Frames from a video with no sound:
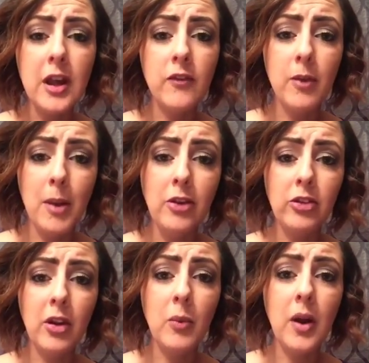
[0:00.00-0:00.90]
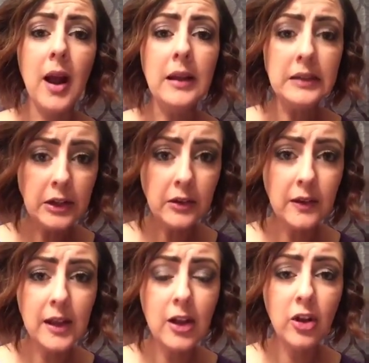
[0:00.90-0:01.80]
information where I
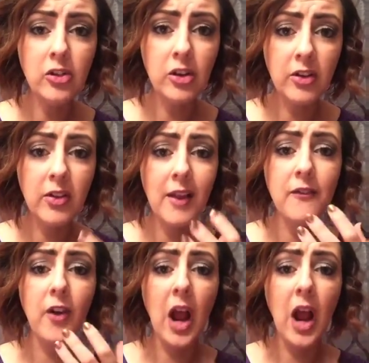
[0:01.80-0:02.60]
literally could just sit for